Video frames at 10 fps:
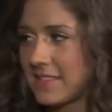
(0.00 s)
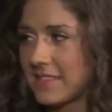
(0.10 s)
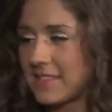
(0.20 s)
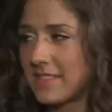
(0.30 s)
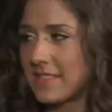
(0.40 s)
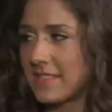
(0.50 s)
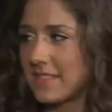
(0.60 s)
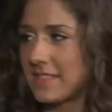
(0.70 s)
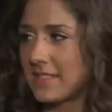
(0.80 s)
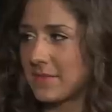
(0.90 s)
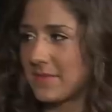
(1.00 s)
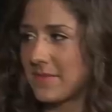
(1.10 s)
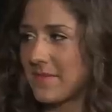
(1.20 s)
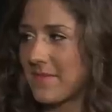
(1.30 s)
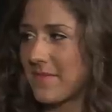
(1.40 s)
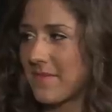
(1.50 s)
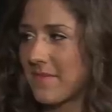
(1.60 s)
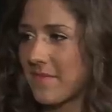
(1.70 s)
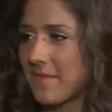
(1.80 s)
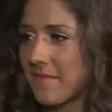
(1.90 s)

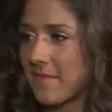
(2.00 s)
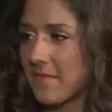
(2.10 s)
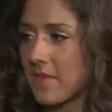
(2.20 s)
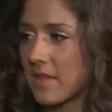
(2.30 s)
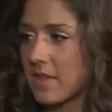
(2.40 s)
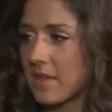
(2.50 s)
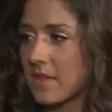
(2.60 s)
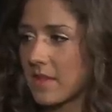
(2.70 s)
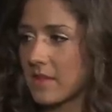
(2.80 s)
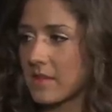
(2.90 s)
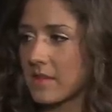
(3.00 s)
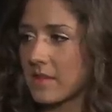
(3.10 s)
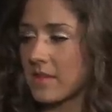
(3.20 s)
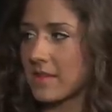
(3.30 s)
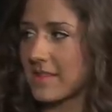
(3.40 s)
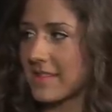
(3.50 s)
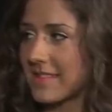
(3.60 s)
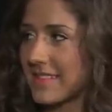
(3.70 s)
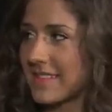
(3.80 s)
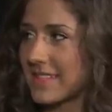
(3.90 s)

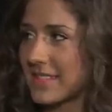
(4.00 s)
The person shown says nothing.